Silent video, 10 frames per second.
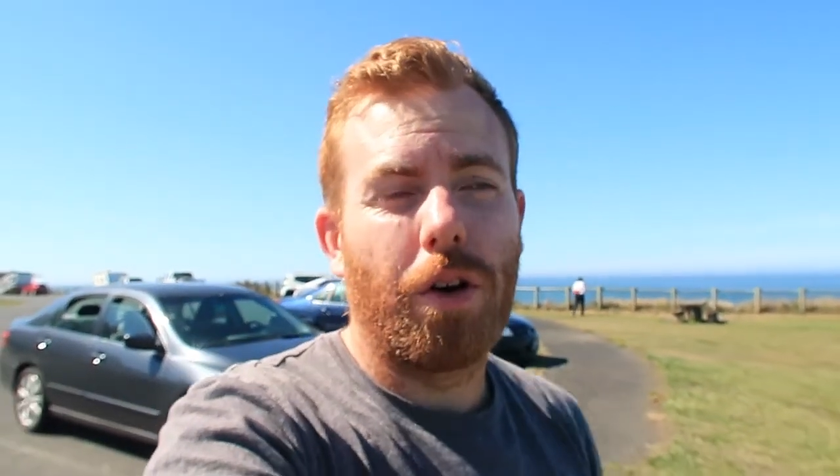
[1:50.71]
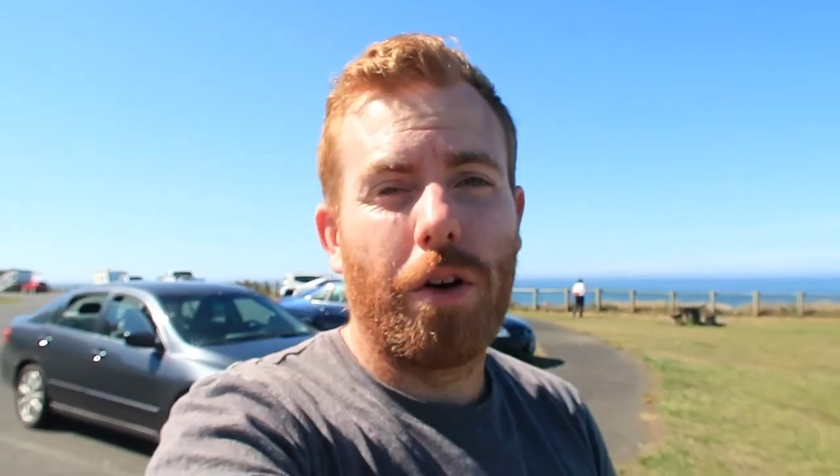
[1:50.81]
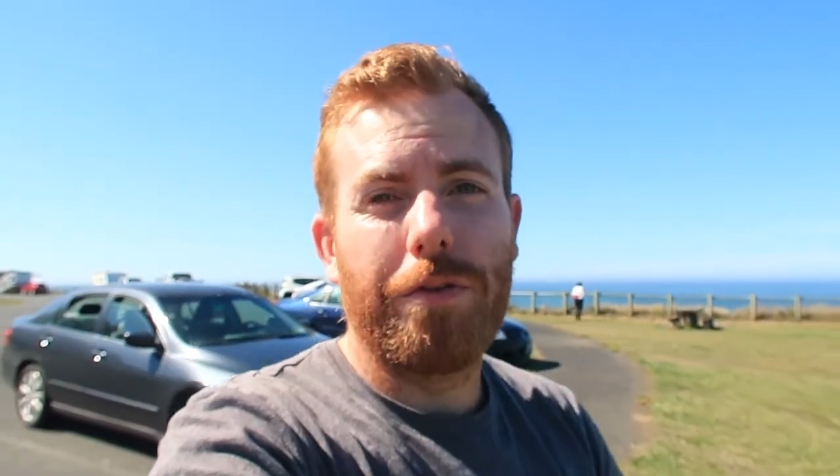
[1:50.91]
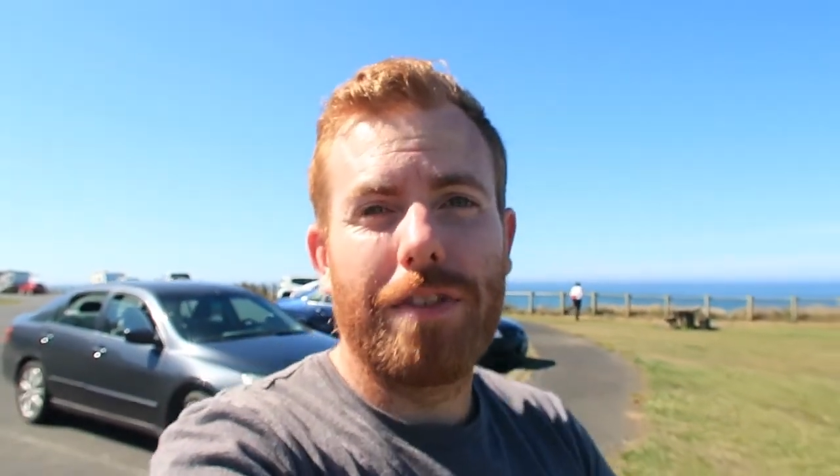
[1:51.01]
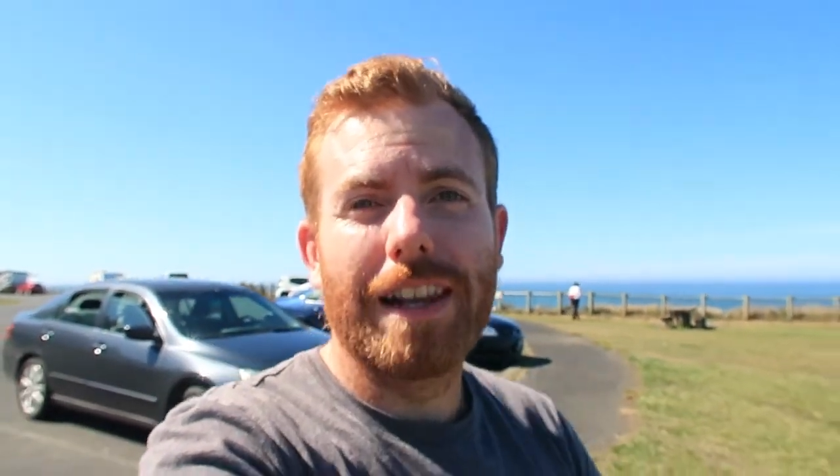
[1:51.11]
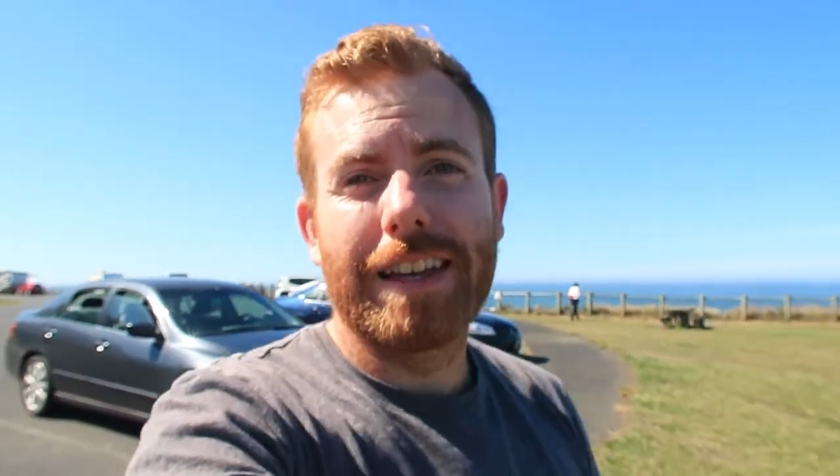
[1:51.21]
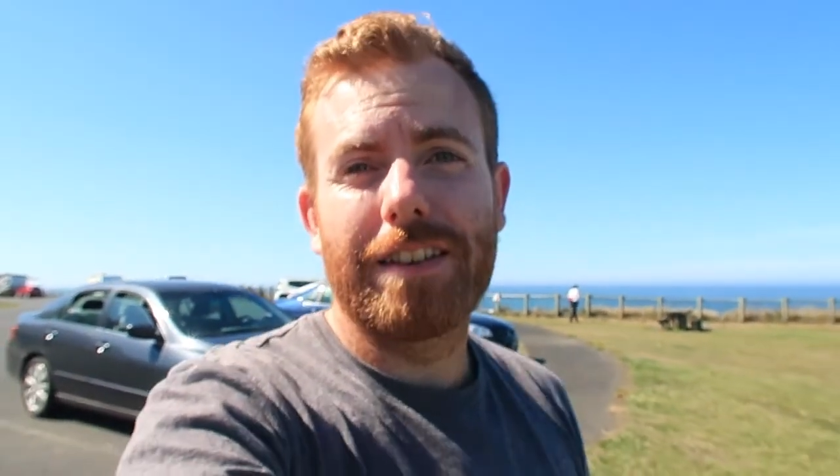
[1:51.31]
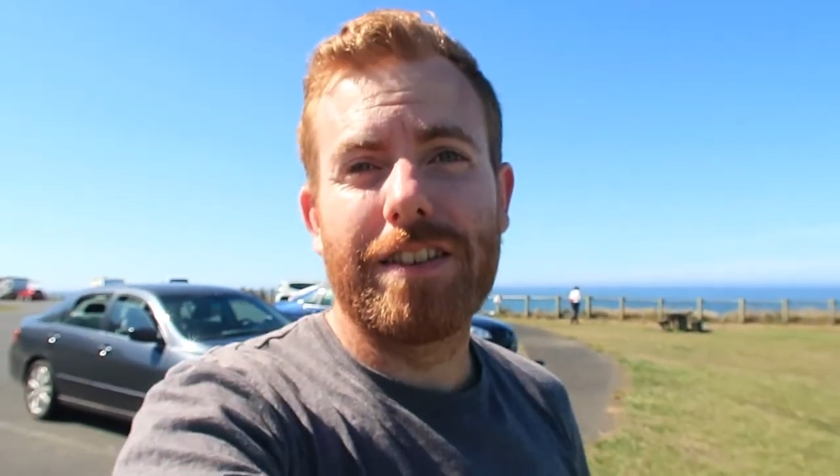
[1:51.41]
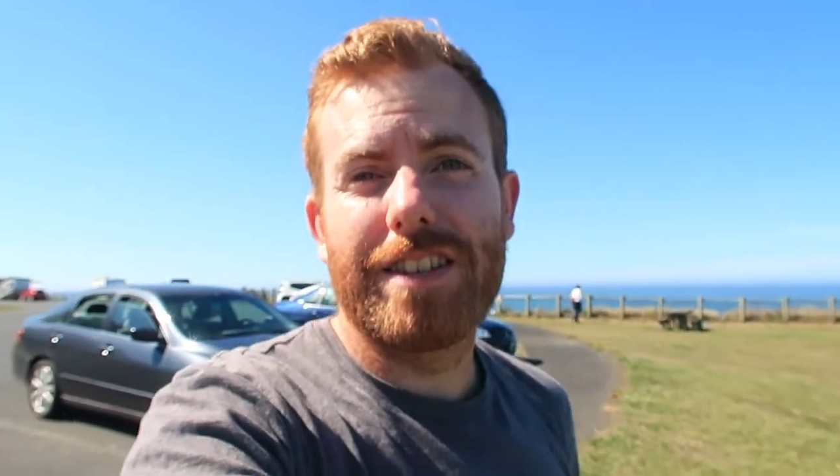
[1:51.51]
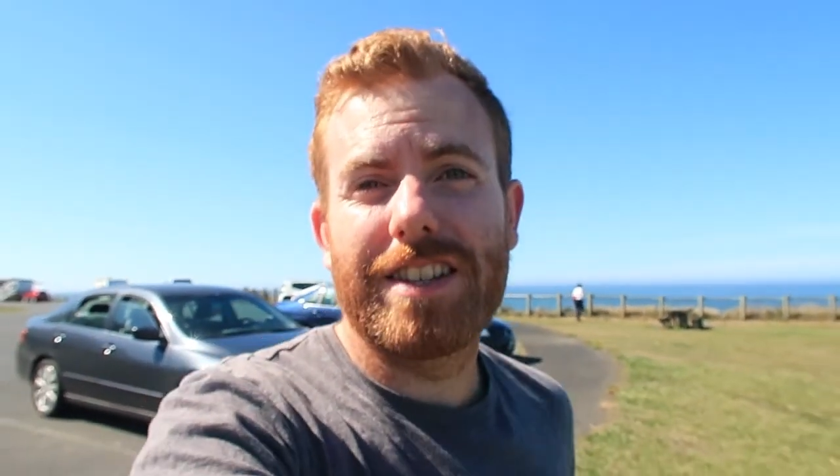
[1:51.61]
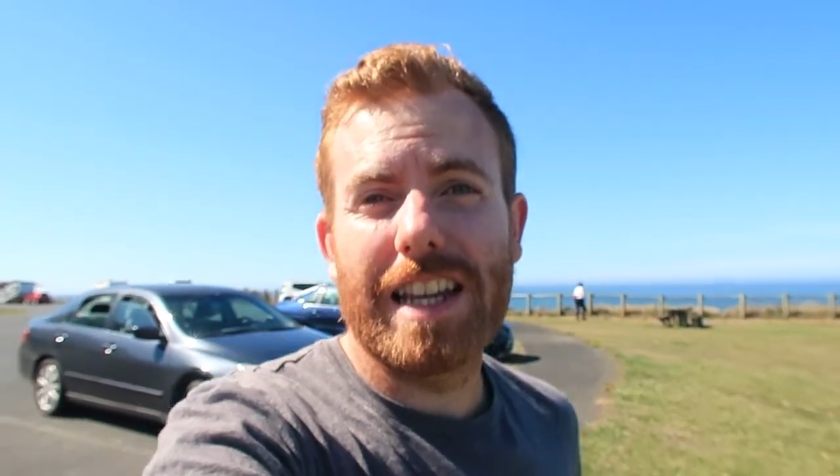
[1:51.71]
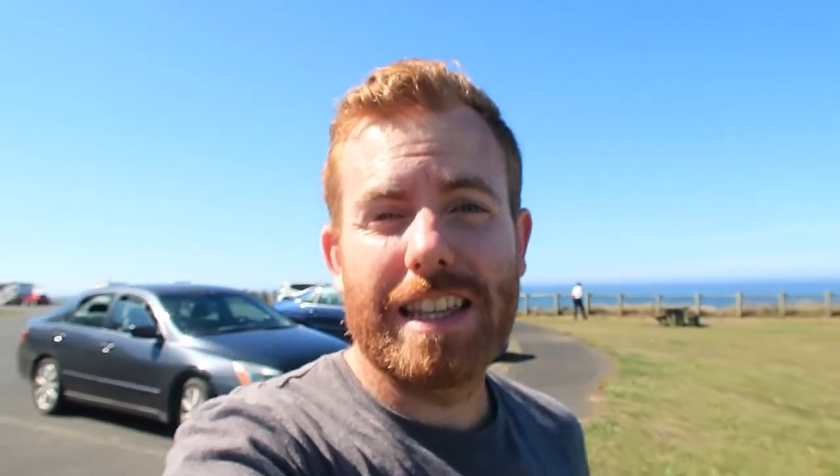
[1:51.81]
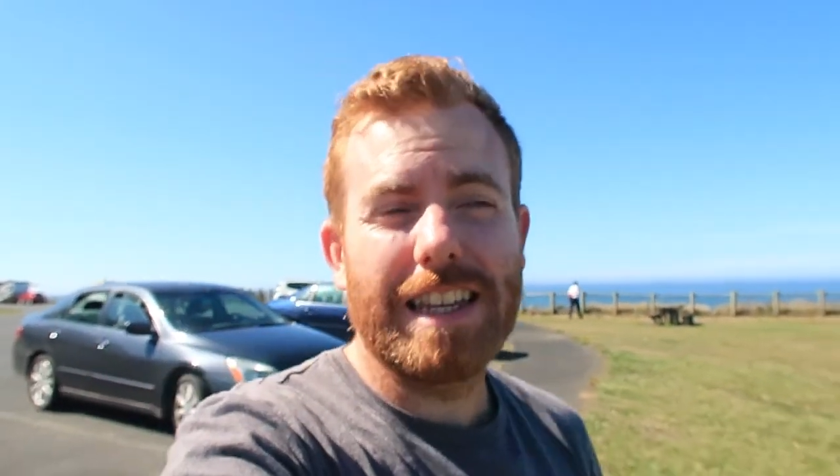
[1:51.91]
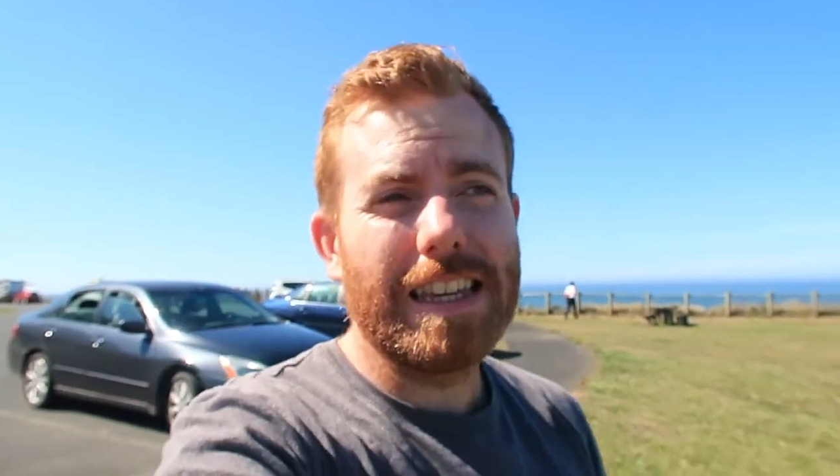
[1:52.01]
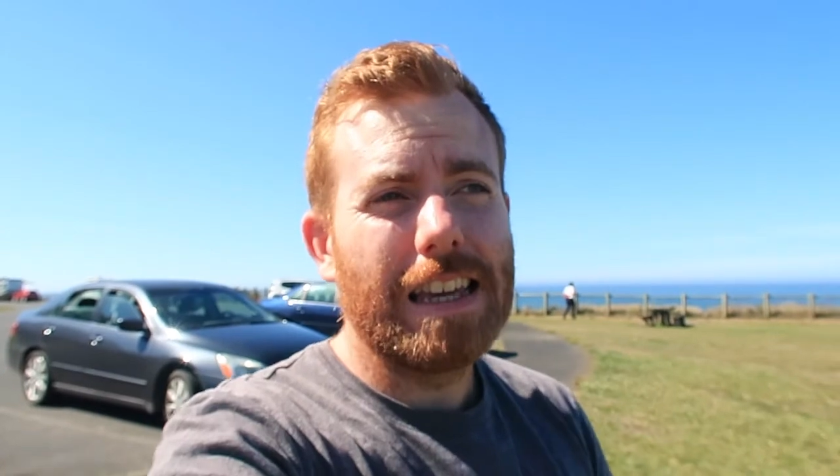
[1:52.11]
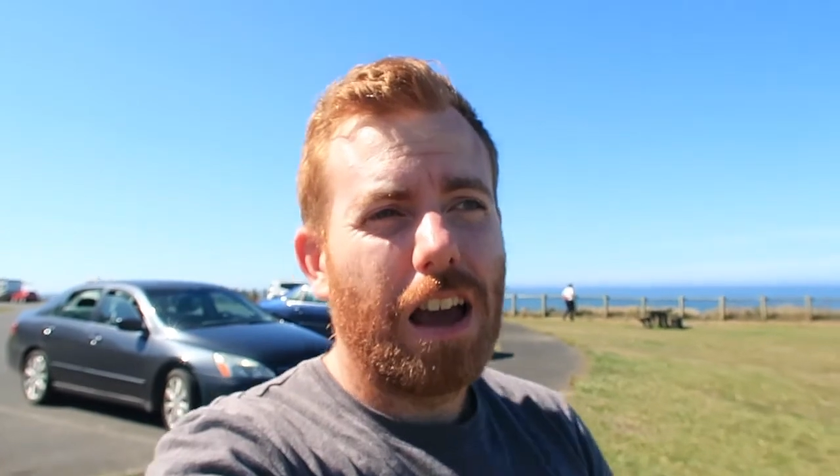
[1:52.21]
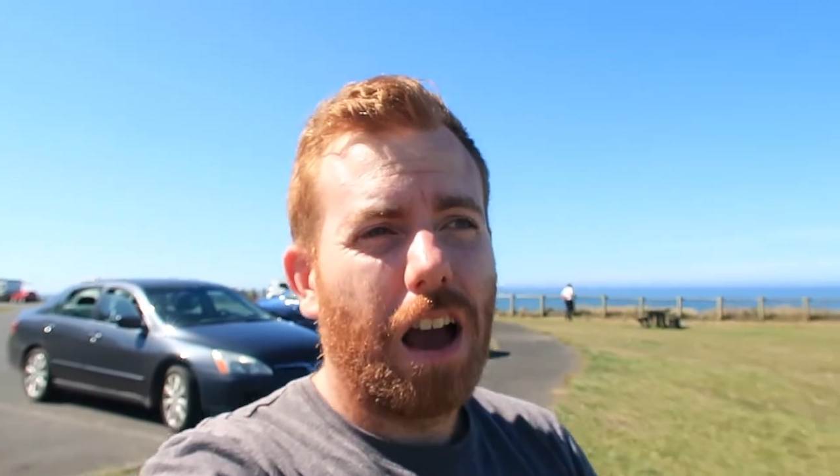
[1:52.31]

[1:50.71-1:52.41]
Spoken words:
of Lincoln City